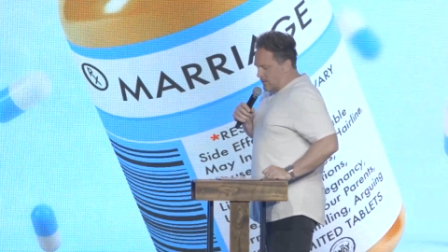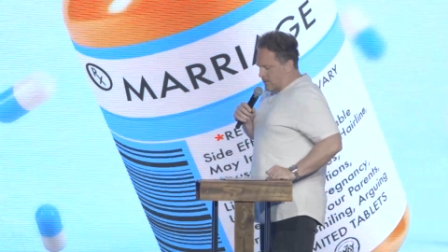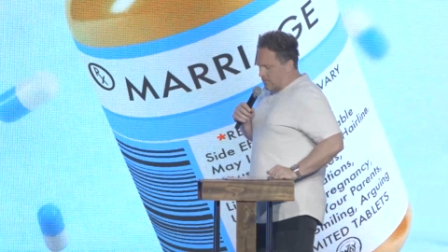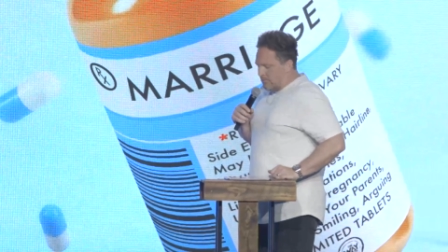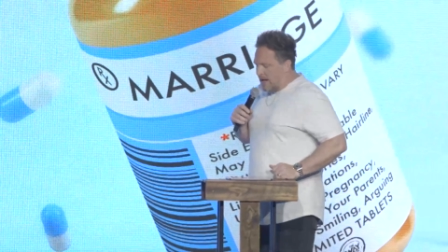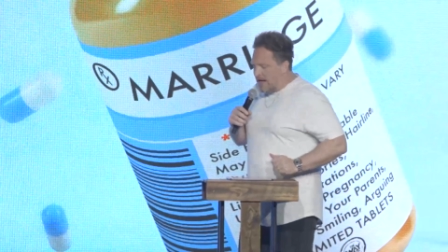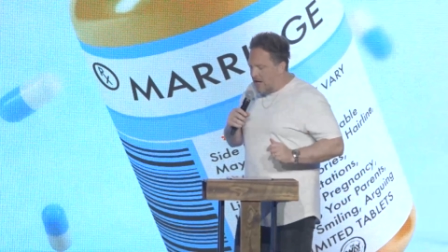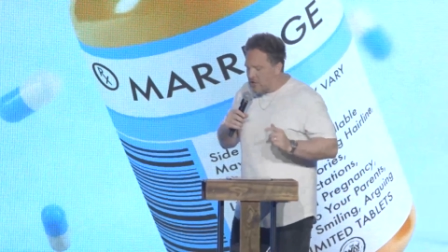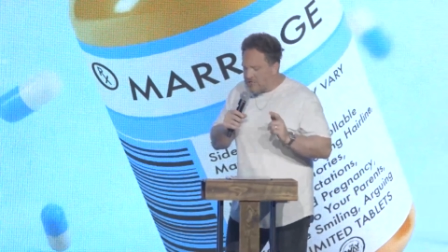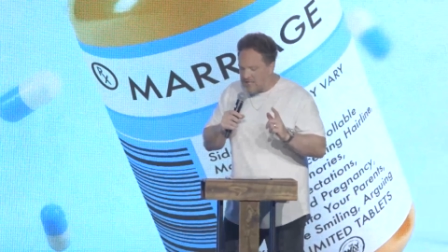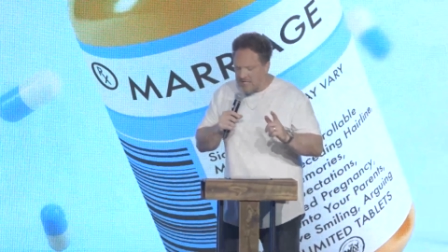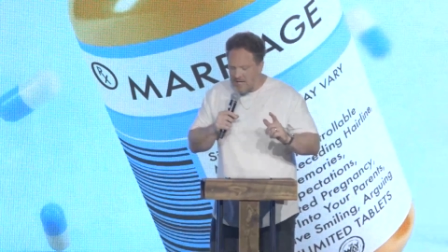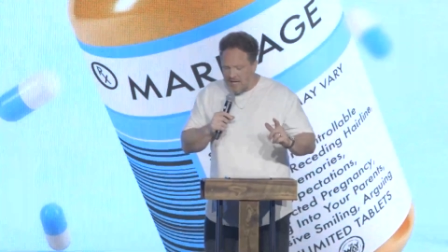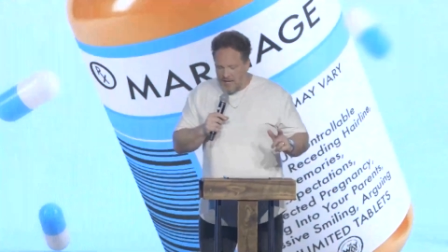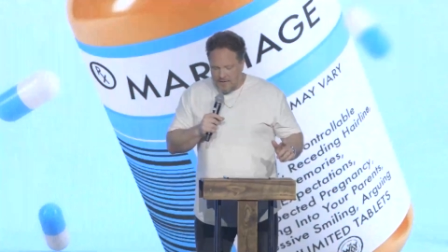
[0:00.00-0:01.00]
But here's the
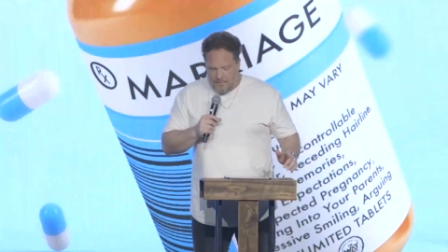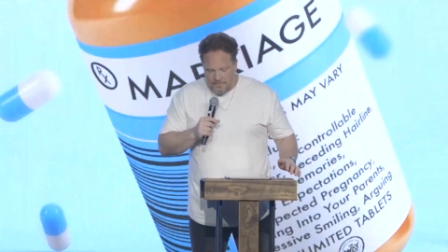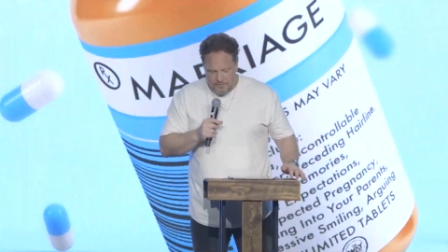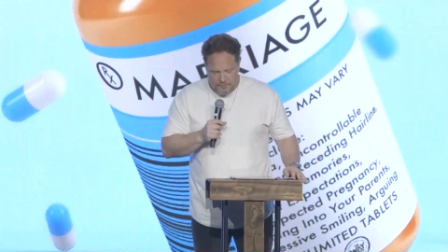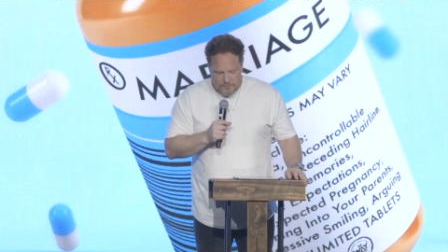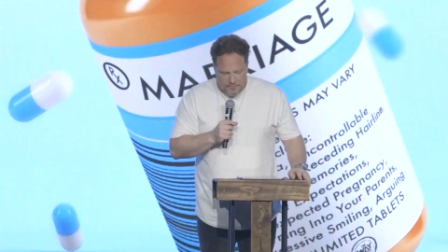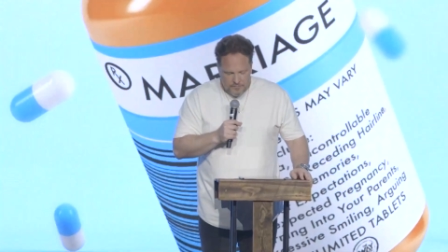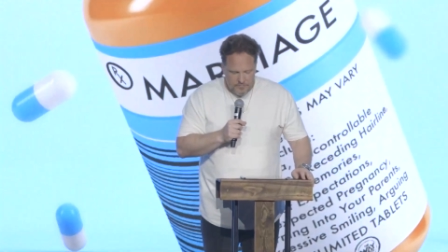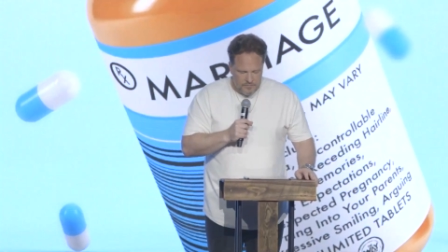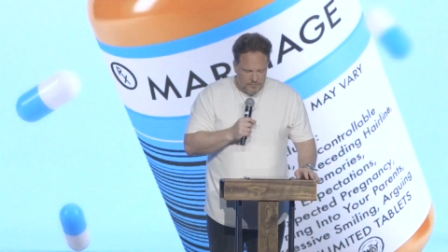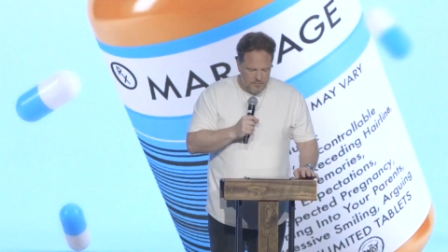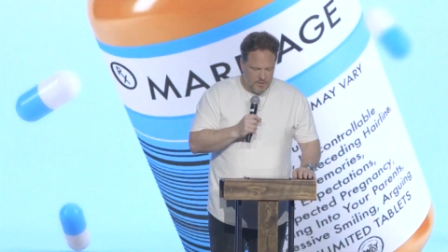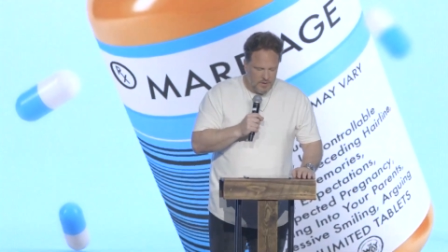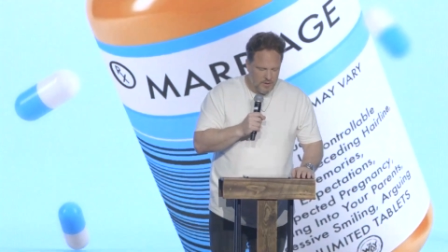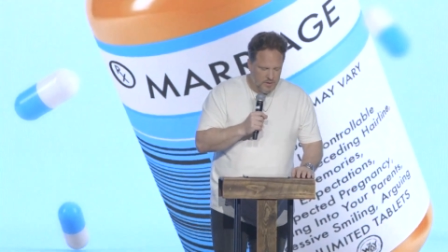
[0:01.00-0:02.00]
thing
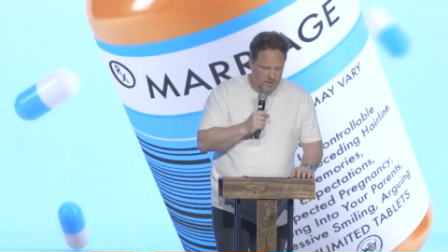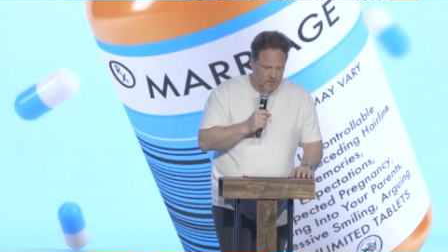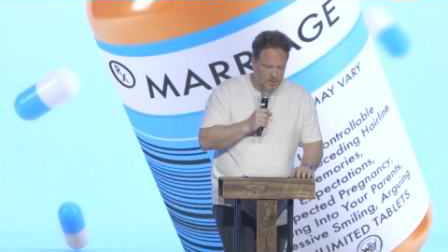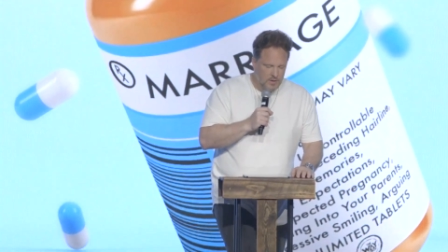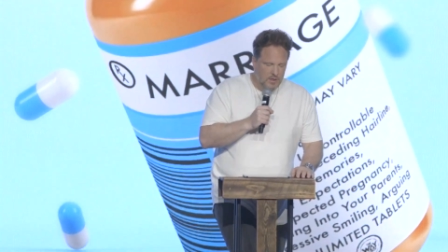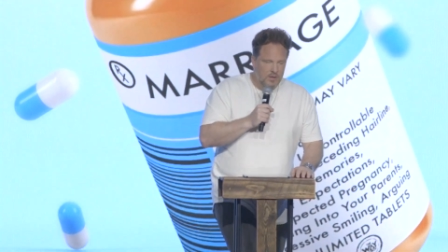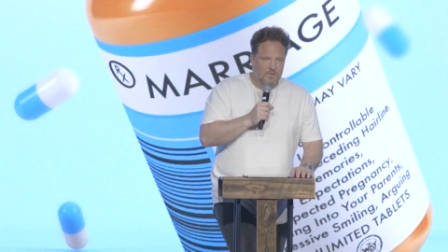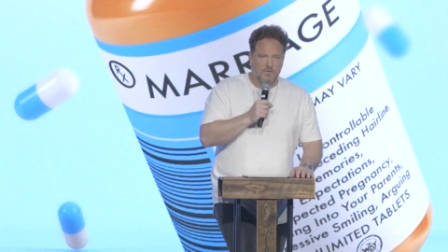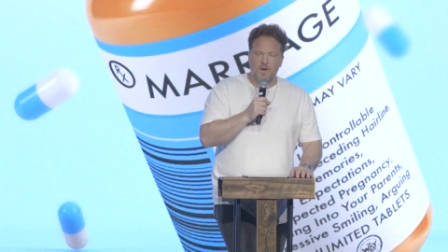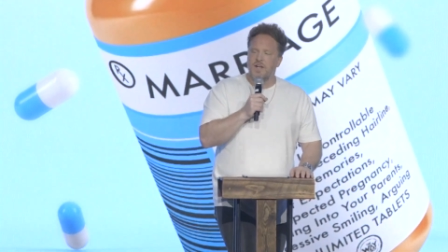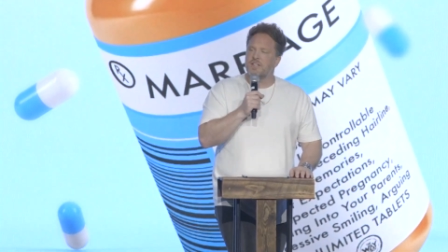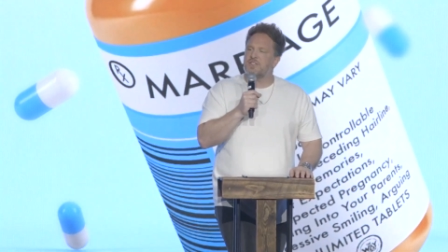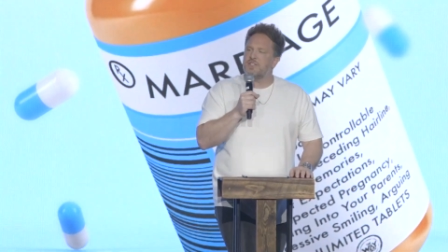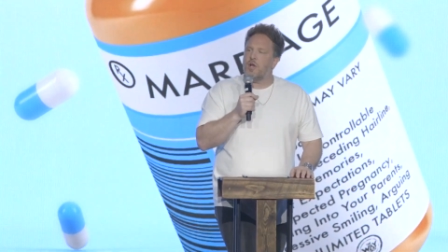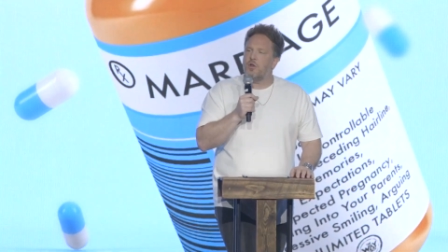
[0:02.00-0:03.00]

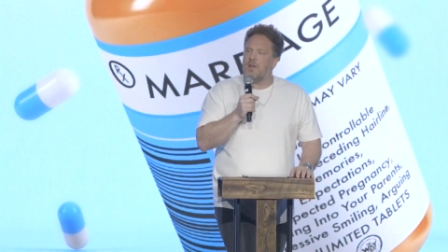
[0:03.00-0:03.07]
friends don't